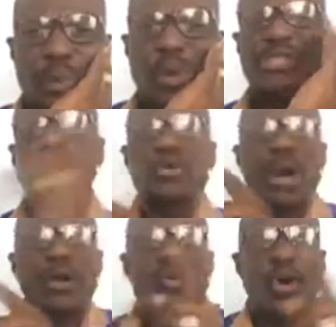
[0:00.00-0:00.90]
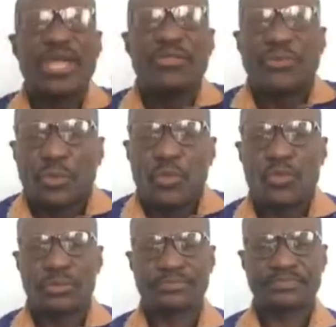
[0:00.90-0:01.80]
What you are going
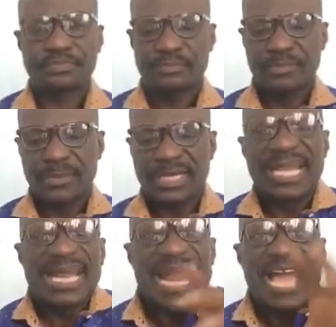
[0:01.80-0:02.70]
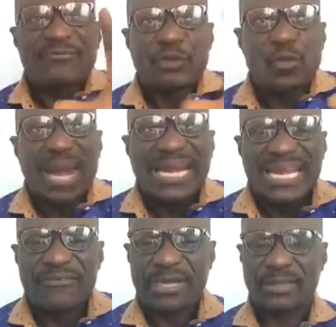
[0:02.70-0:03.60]
through, the life you are
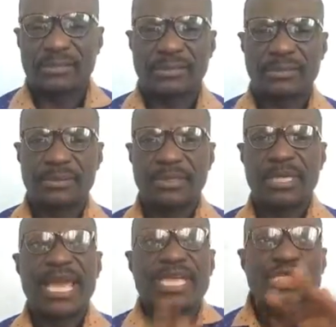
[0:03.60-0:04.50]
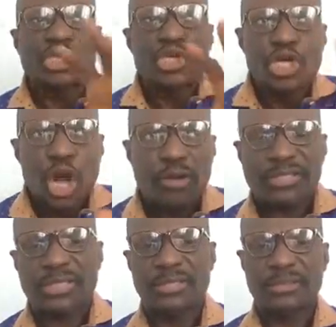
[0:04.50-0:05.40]
living, is
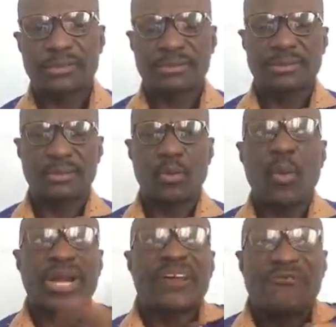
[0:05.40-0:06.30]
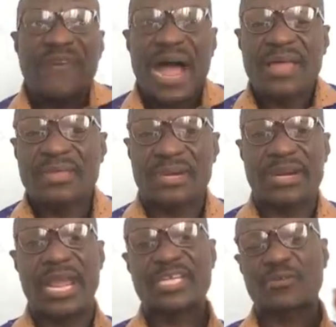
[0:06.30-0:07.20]
not what the Father
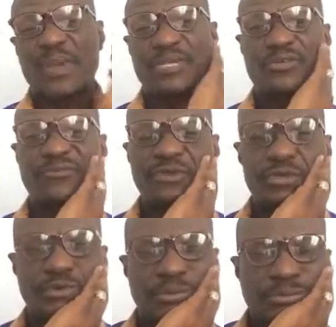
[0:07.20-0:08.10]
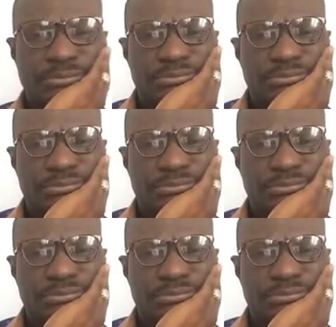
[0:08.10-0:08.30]
expects of you.